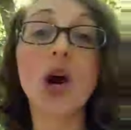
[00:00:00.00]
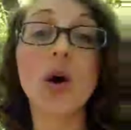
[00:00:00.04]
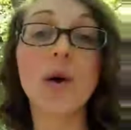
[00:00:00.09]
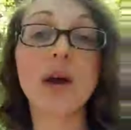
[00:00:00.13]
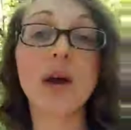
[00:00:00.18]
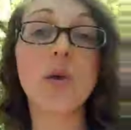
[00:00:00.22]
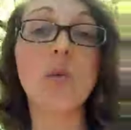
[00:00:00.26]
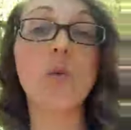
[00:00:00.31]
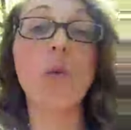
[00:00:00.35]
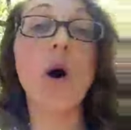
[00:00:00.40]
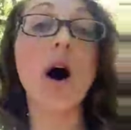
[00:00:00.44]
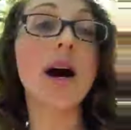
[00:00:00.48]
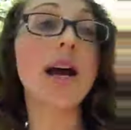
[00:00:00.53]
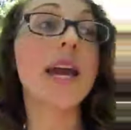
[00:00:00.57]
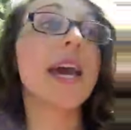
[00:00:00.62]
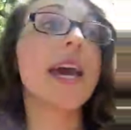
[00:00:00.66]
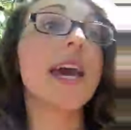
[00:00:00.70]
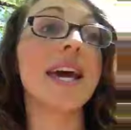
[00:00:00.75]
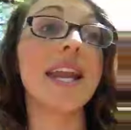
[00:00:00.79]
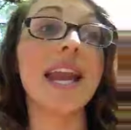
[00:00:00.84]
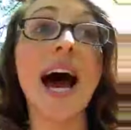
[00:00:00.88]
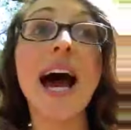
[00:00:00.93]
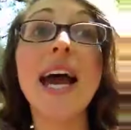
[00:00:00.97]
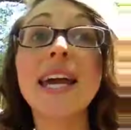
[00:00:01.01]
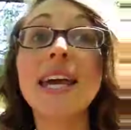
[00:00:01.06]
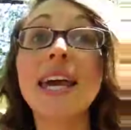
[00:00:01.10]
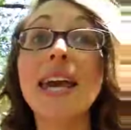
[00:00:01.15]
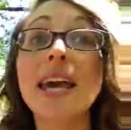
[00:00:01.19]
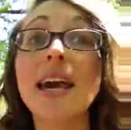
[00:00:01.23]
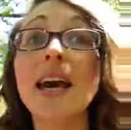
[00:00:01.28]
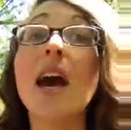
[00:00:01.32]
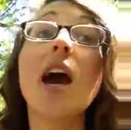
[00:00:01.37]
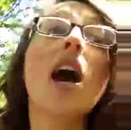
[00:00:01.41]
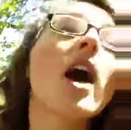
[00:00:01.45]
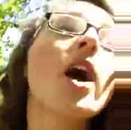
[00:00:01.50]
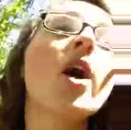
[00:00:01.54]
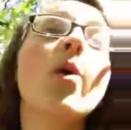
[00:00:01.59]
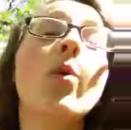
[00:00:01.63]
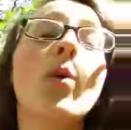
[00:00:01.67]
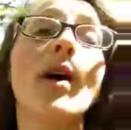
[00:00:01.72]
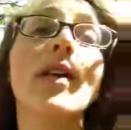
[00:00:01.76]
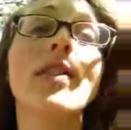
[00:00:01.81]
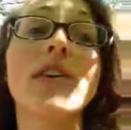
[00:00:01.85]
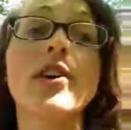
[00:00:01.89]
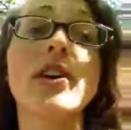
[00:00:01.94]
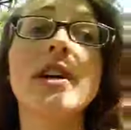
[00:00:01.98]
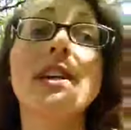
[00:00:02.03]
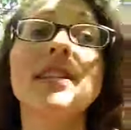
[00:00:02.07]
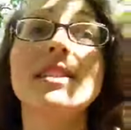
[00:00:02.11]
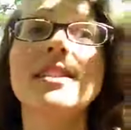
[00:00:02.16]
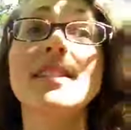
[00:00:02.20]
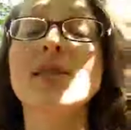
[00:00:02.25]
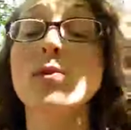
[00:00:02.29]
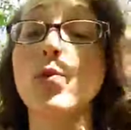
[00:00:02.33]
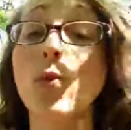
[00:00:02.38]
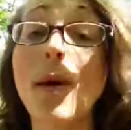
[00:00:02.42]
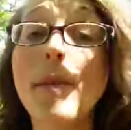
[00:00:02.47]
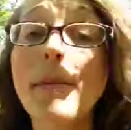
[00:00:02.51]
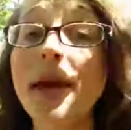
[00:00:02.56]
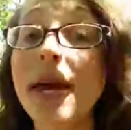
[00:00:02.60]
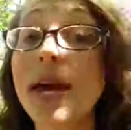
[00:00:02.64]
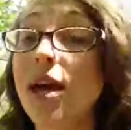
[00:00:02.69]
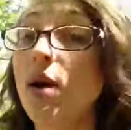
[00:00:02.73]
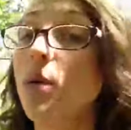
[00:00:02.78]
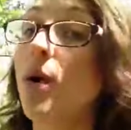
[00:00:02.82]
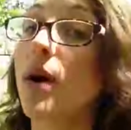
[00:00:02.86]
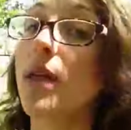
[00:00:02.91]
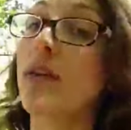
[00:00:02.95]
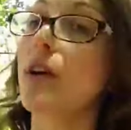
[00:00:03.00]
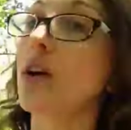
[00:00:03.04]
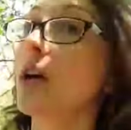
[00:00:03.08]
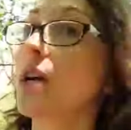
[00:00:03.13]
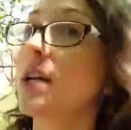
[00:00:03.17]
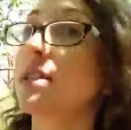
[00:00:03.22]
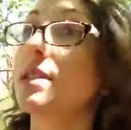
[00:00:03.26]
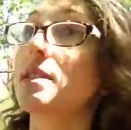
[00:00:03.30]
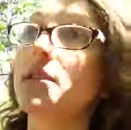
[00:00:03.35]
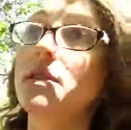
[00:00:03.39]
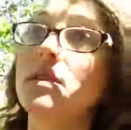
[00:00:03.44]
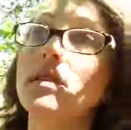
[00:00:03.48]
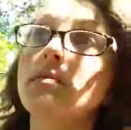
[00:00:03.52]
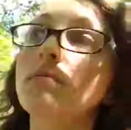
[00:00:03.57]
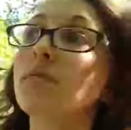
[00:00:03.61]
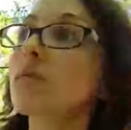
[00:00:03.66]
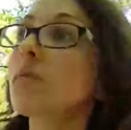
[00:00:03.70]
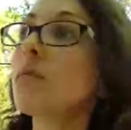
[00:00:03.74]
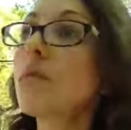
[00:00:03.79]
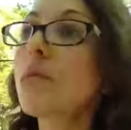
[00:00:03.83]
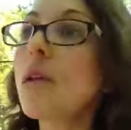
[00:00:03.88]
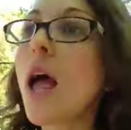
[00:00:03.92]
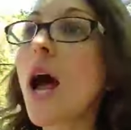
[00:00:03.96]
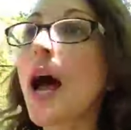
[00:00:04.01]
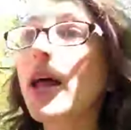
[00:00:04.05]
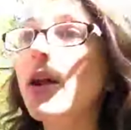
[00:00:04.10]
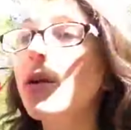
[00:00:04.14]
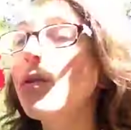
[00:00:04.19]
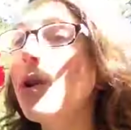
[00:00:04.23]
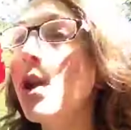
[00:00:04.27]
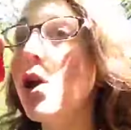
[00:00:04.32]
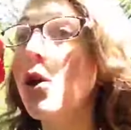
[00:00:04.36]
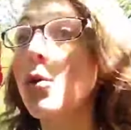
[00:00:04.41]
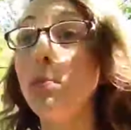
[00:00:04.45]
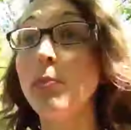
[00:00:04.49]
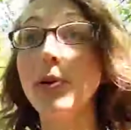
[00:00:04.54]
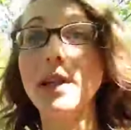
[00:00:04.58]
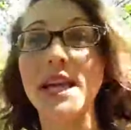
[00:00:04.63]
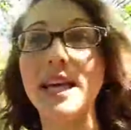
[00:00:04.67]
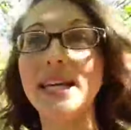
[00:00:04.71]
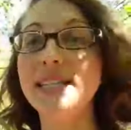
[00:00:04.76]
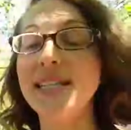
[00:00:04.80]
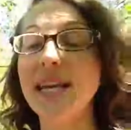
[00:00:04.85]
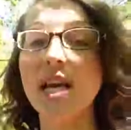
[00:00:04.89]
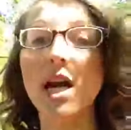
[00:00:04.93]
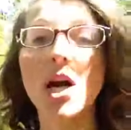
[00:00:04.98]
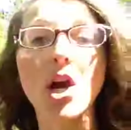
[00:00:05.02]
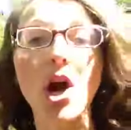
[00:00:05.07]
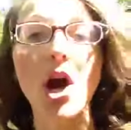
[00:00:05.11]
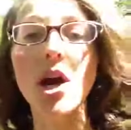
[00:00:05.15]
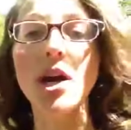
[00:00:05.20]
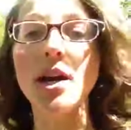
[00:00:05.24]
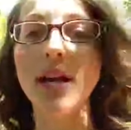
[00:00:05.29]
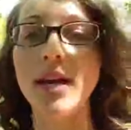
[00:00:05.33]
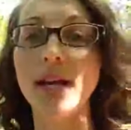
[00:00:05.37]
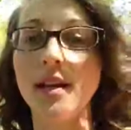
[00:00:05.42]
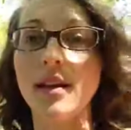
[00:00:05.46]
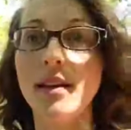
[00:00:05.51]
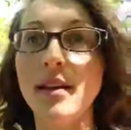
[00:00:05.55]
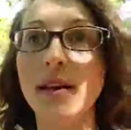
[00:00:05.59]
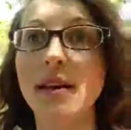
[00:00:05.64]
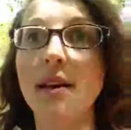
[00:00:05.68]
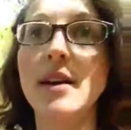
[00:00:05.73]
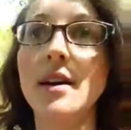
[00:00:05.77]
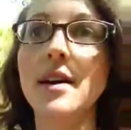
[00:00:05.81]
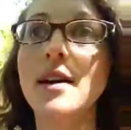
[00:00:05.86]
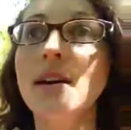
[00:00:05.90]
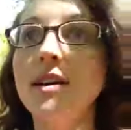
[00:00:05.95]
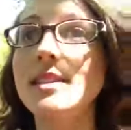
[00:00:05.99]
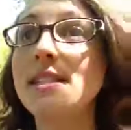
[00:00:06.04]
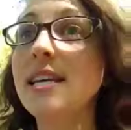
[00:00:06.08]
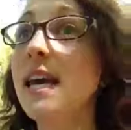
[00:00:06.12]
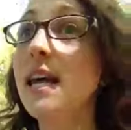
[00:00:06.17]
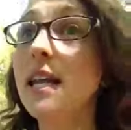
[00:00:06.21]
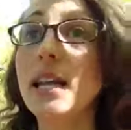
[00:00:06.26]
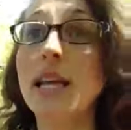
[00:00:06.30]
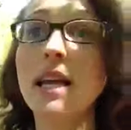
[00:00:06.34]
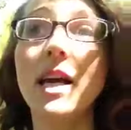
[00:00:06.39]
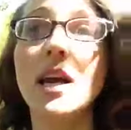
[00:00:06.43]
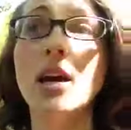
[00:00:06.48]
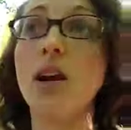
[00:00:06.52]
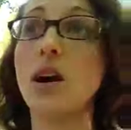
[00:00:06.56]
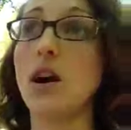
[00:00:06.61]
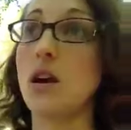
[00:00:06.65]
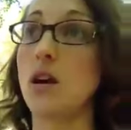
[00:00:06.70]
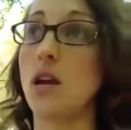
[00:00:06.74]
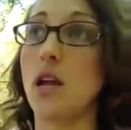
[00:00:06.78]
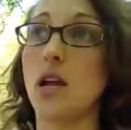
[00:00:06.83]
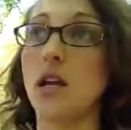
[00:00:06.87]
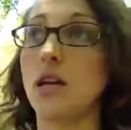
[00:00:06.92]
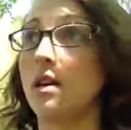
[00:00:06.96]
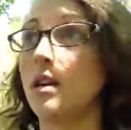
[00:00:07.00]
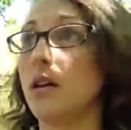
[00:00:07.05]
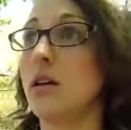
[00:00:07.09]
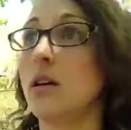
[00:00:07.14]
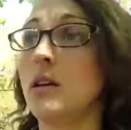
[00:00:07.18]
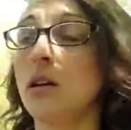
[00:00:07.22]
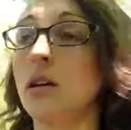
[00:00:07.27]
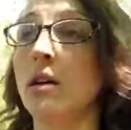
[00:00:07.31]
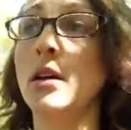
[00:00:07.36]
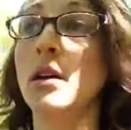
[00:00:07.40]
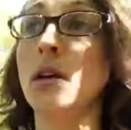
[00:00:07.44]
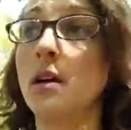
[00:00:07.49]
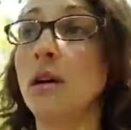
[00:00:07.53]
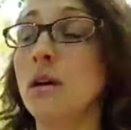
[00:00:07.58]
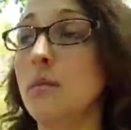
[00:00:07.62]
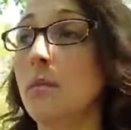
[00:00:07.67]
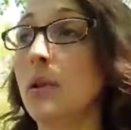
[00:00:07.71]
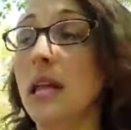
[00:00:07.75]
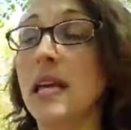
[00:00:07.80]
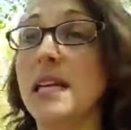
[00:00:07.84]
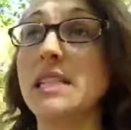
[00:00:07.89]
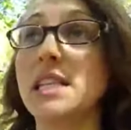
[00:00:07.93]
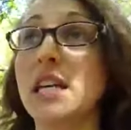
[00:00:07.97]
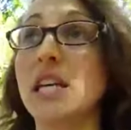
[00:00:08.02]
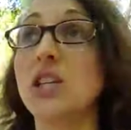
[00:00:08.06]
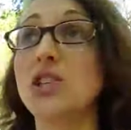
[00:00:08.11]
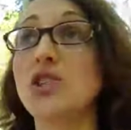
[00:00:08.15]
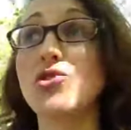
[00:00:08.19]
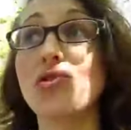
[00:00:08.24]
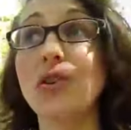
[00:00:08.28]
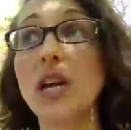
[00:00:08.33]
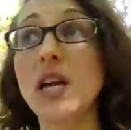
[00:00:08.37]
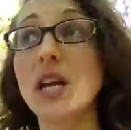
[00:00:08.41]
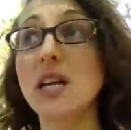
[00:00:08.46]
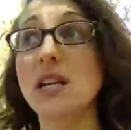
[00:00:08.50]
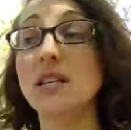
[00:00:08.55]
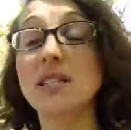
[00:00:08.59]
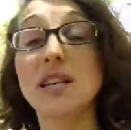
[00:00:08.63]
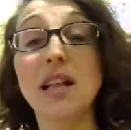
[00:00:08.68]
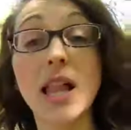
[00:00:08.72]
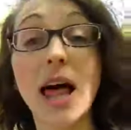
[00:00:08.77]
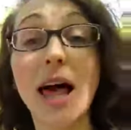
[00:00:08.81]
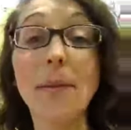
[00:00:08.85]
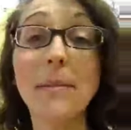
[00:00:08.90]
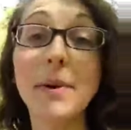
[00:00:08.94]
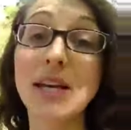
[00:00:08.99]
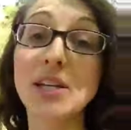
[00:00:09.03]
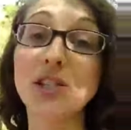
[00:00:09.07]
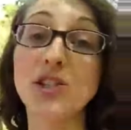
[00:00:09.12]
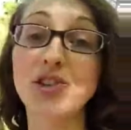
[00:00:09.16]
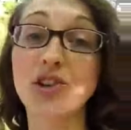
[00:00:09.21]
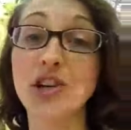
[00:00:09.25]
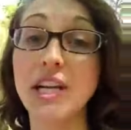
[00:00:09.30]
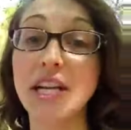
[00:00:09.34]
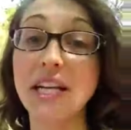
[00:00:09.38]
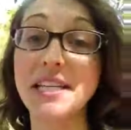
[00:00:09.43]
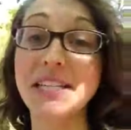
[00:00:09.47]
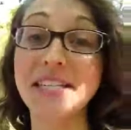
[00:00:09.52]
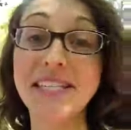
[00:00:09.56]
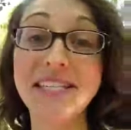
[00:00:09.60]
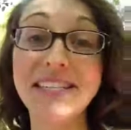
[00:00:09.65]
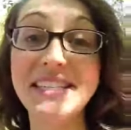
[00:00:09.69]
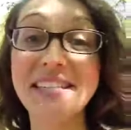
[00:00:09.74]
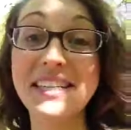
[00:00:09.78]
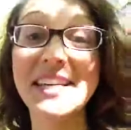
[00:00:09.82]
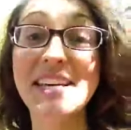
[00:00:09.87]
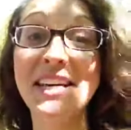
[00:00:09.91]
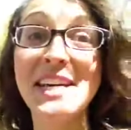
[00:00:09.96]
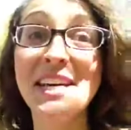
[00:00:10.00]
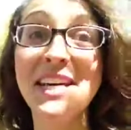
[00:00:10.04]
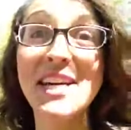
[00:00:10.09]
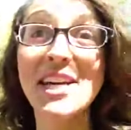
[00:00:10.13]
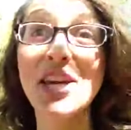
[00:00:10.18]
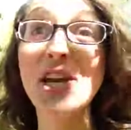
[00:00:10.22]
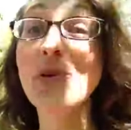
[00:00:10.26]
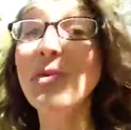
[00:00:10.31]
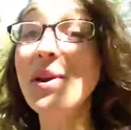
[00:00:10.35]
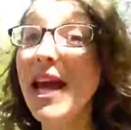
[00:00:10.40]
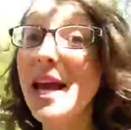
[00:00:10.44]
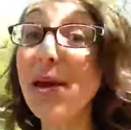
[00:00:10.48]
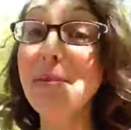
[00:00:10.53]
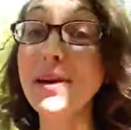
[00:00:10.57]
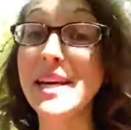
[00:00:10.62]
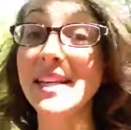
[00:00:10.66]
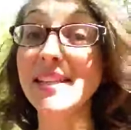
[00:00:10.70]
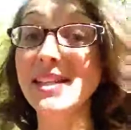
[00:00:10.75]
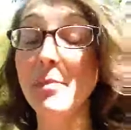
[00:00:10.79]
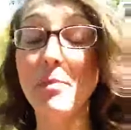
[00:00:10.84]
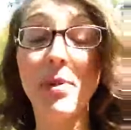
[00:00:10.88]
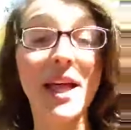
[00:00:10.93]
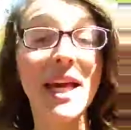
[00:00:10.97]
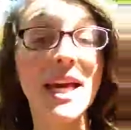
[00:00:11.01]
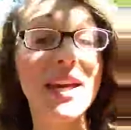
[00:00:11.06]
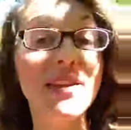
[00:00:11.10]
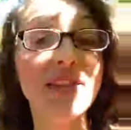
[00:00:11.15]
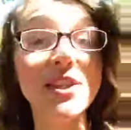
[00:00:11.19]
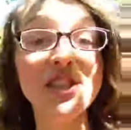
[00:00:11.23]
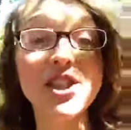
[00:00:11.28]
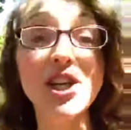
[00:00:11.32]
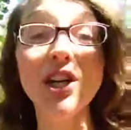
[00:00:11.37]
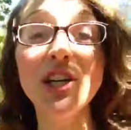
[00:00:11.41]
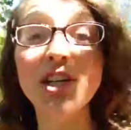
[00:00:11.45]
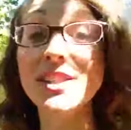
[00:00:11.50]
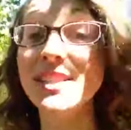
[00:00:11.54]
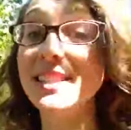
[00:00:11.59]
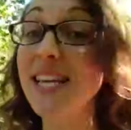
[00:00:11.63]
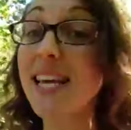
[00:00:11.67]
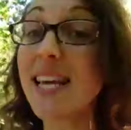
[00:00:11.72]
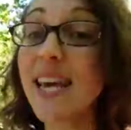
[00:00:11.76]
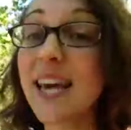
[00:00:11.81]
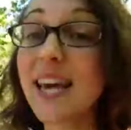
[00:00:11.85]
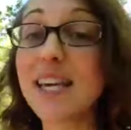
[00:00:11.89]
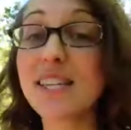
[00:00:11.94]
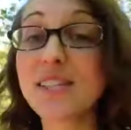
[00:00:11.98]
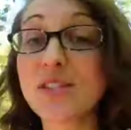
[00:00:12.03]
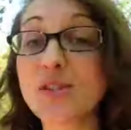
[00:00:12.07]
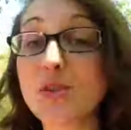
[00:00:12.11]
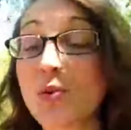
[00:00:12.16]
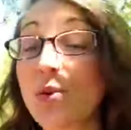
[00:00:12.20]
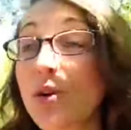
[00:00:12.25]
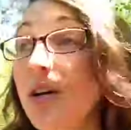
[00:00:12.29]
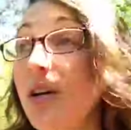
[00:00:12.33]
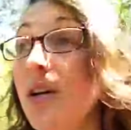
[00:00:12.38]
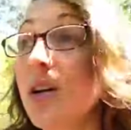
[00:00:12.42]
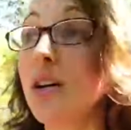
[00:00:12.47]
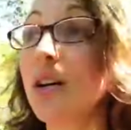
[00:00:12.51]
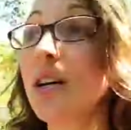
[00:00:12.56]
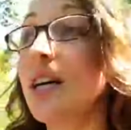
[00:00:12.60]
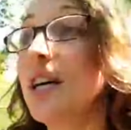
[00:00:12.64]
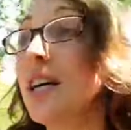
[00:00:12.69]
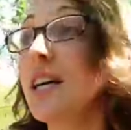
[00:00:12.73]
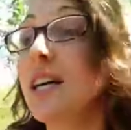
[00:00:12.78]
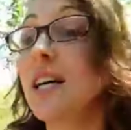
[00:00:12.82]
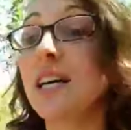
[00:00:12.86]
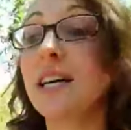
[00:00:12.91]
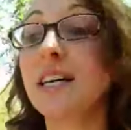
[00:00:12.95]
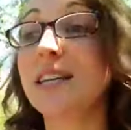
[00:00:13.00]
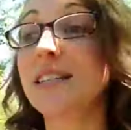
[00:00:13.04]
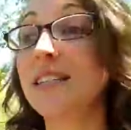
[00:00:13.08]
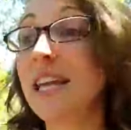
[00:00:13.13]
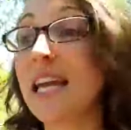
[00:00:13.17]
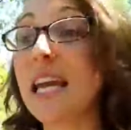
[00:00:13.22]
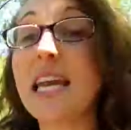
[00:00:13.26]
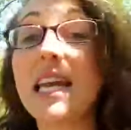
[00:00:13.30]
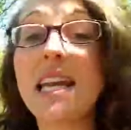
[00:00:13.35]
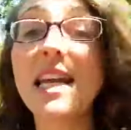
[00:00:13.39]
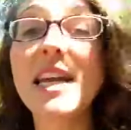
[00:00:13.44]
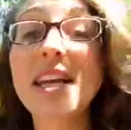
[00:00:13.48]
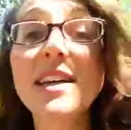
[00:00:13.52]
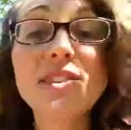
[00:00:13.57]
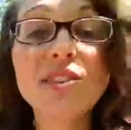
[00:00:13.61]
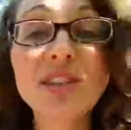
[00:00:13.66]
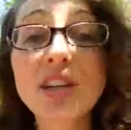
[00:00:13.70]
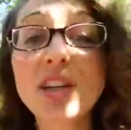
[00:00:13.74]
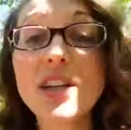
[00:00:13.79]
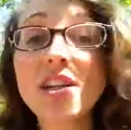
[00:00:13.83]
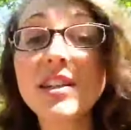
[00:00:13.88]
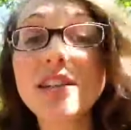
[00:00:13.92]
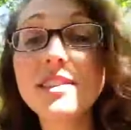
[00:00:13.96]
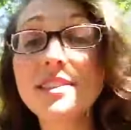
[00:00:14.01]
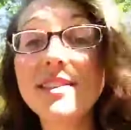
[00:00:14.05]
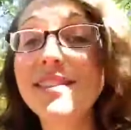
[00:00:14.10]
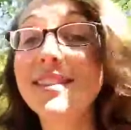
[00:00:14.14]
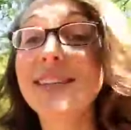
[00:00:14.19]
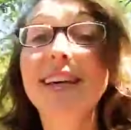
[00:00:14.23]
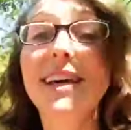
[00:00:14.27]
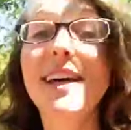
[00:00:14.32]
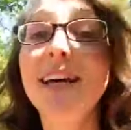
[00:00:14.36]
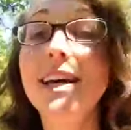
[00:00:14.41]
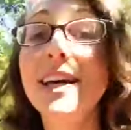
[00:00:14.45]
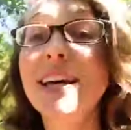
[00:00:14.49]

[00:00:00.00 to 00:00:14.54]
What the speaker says: going walking and hiking, whether it's swimming, whether it's, I don't know, planting a garden, tilling a garden, planting trees, climbing trees, you name it. Playing in the dirt, digging in soil, eating dirt.